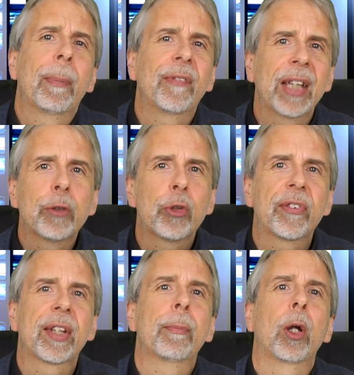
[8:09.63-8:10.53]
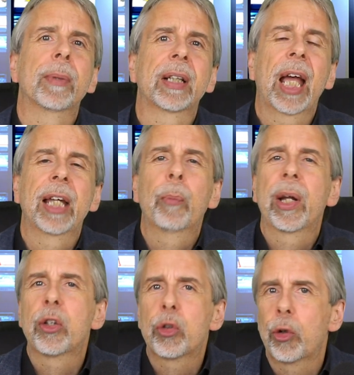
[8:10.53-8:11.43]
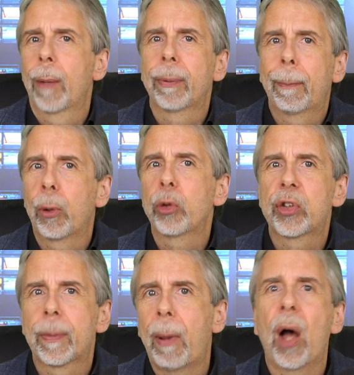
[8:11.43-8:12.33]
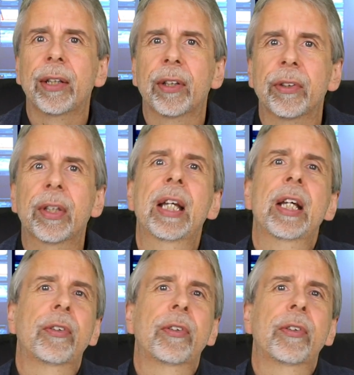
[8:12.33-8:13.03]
But the interesting moment came when Trump pushed Biden